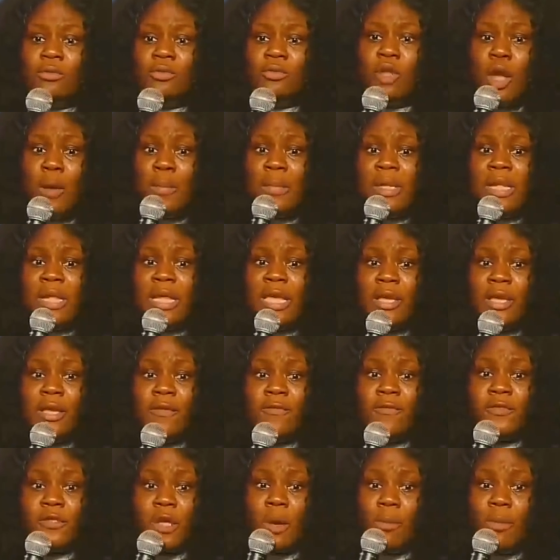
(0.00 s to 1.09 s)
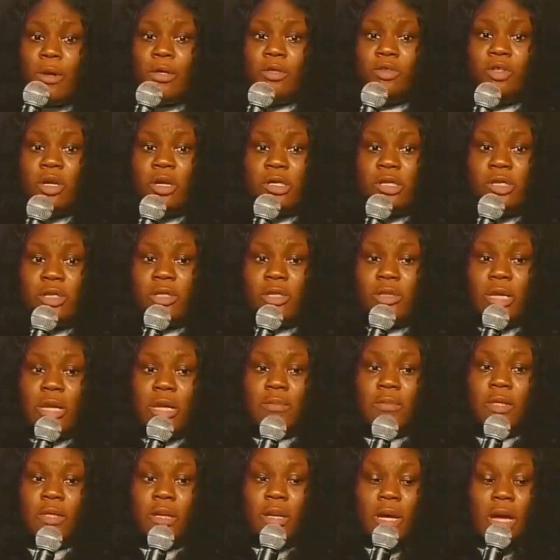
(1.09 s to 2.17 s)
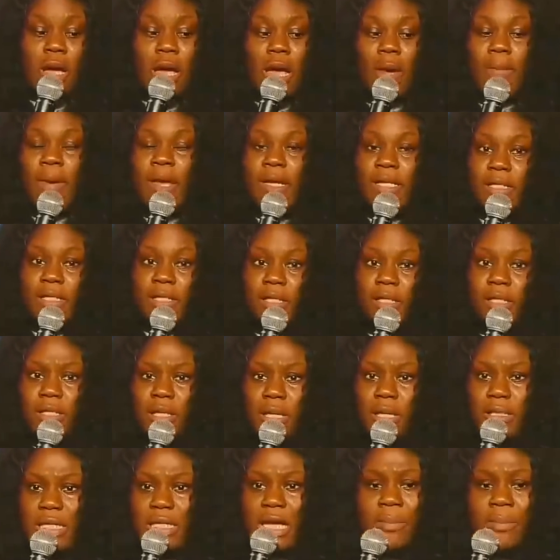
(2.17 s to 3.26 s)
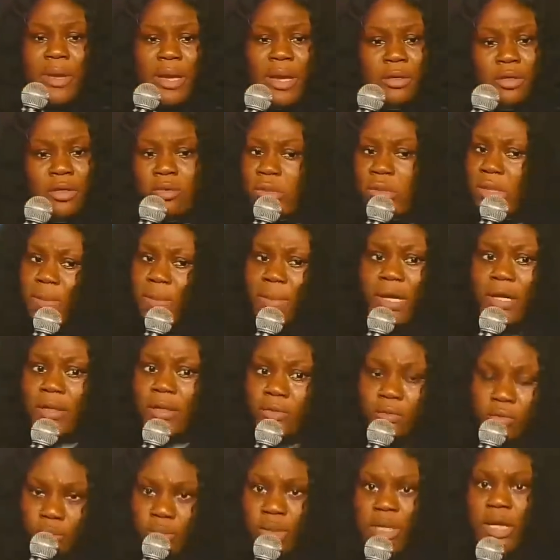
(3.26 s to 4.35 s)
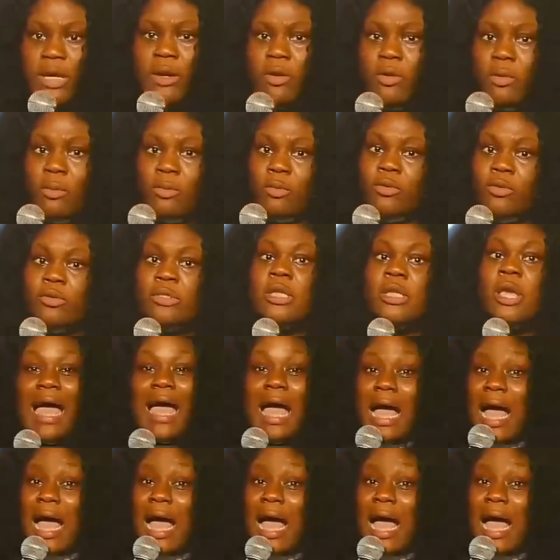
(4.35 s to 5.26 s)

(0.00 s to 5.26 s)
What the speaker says: Normally, if someone just tell me, I beg, see this, I say, I beg, you know, see my eye, bring a come close.